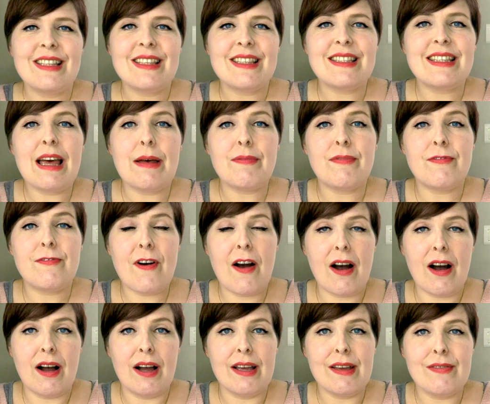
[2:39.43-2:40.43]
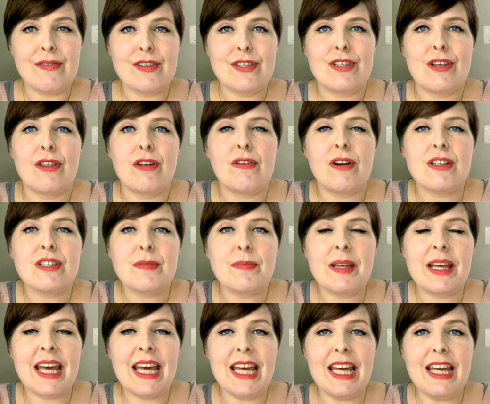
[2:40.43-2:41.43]
Step 5, so there are some
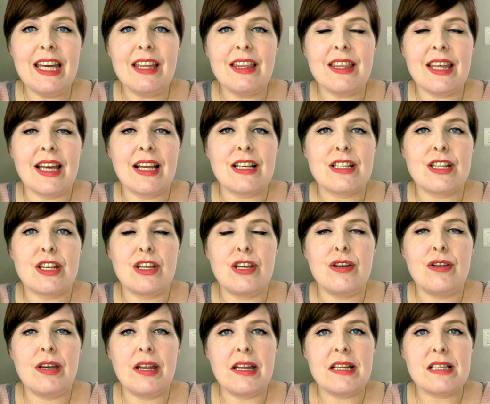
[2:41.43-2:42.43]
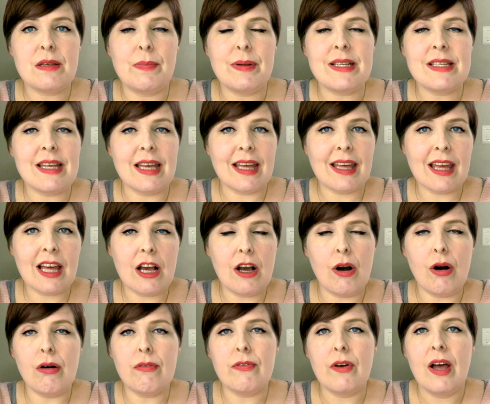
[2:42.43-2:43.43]
key things that you need to be ticking
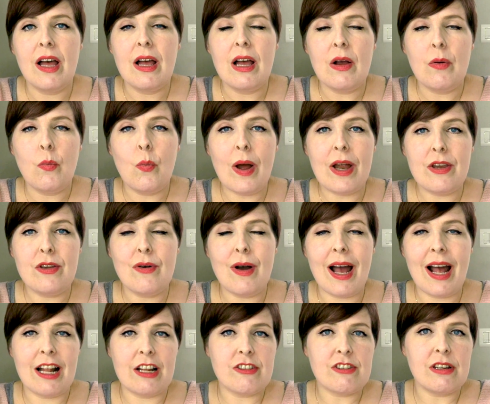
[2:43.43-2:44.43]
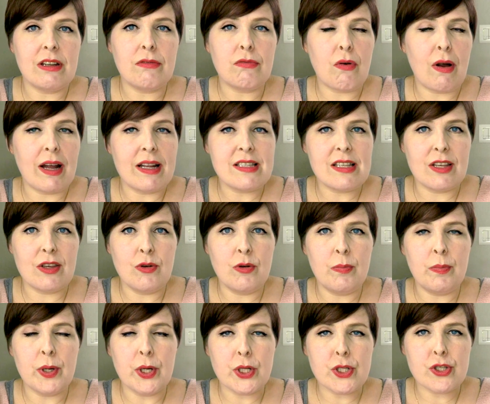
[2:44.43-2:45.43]
off when you're actually writing your
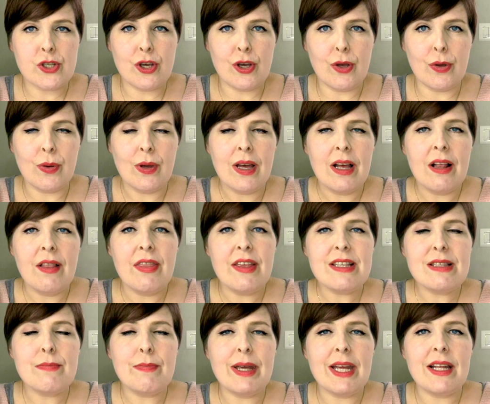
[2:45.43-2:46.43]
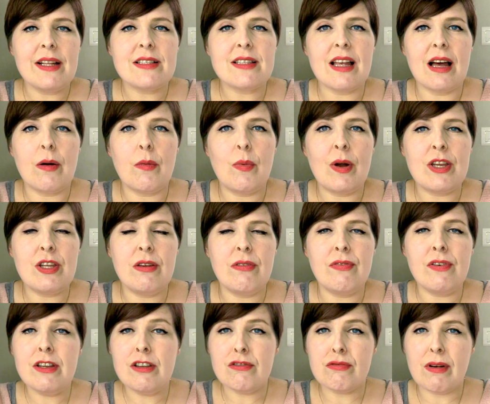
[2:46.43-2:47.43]
book too. This means that when you
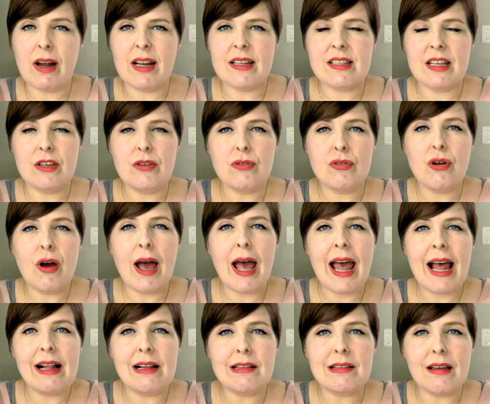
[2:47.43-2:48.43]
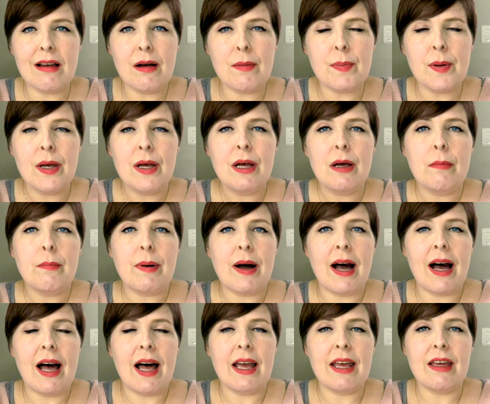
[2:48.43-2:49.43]
finish writing, you're not held up
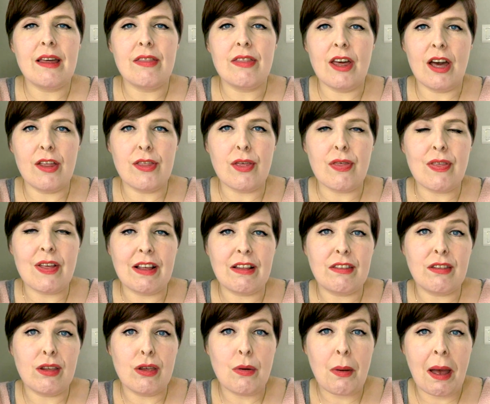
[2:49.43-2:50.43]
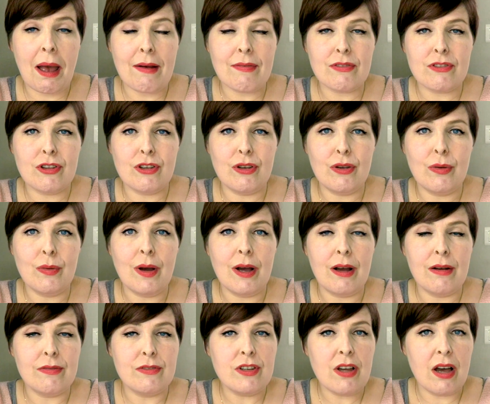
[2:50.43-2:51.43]
by the other things that you have to
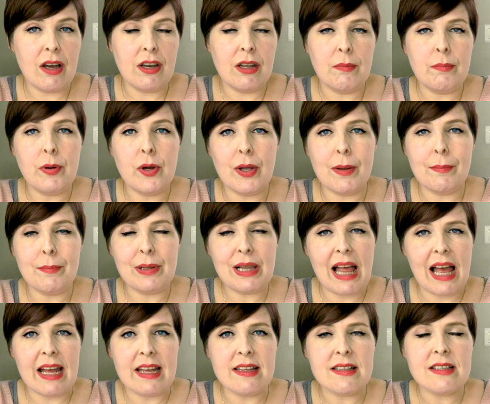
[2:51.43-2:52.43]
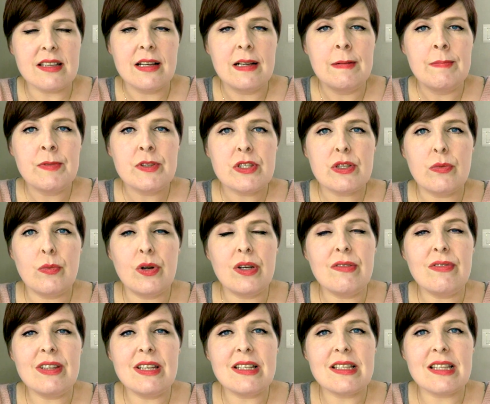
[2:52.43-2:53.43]
have done and put in place. So one
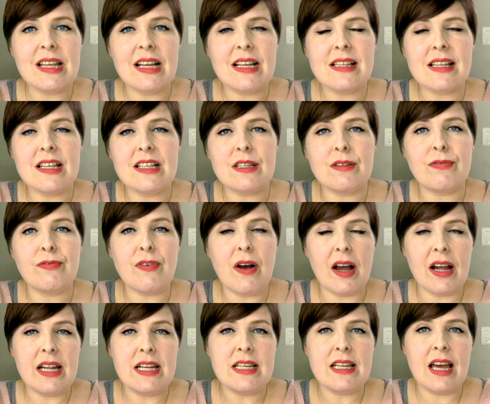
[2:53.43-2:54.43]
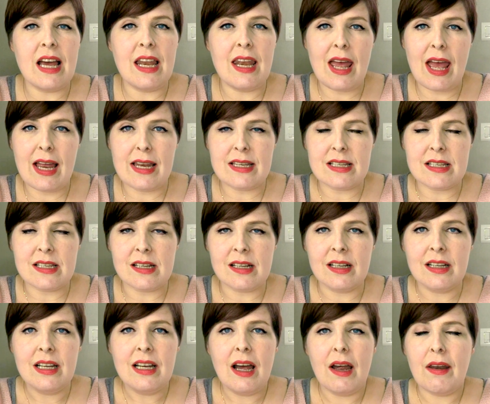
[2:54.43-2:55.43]
of these things is to find an editor.
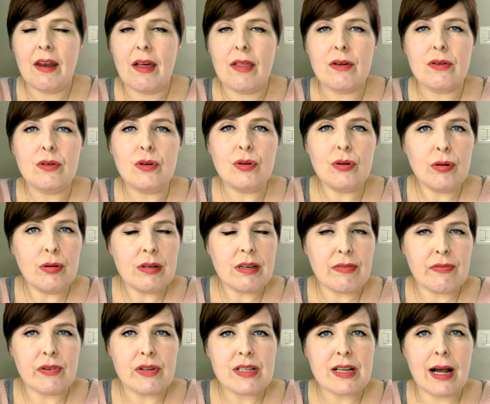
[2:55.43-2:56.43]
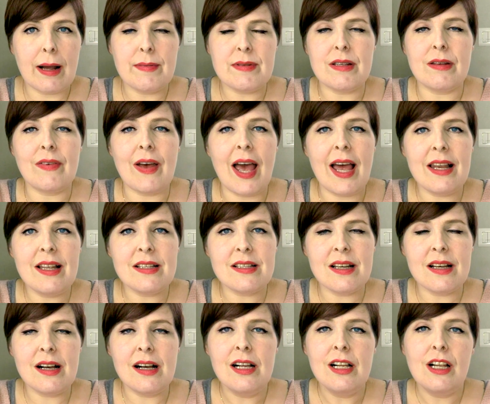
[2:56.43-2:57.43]
Now there are all different types of
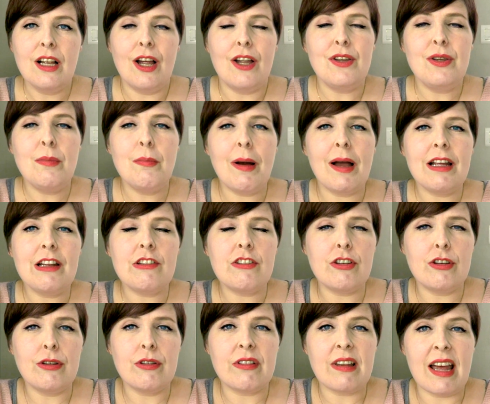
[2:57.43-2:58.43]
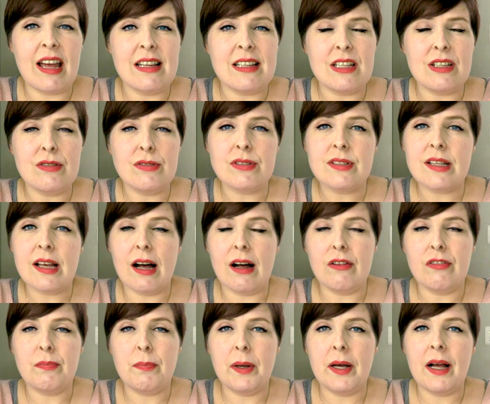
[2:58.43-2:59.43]
editor and you might choose to edit
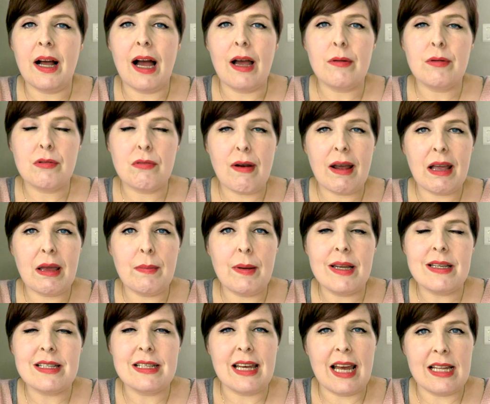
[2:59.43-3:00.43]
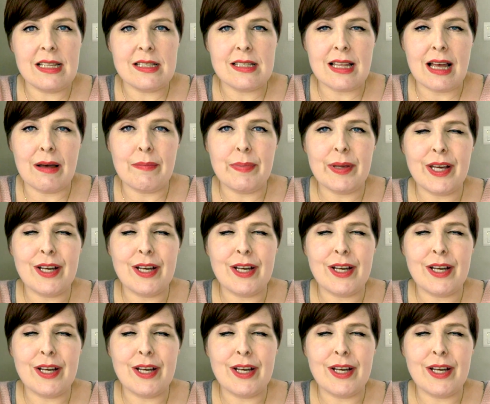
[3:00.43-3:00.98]
yourself, but I would recommend against that